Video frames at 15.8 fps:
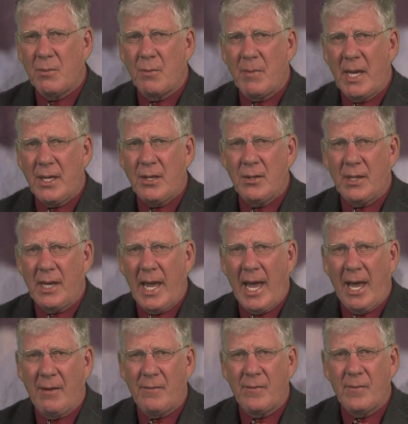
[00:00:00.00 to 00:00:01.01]
will make you
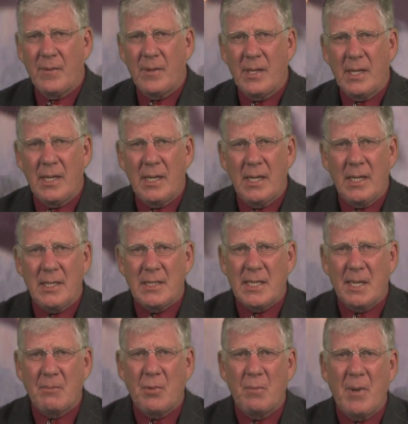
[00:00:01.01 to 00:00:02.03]
laugh, and
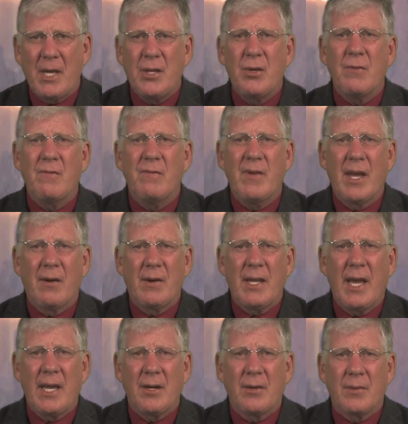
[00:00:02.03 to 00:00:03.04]
some will make you
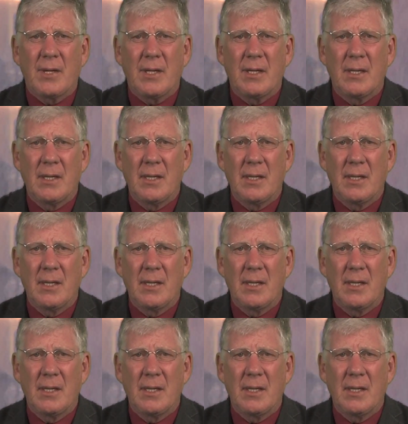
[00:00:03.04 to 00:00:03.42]
very angry.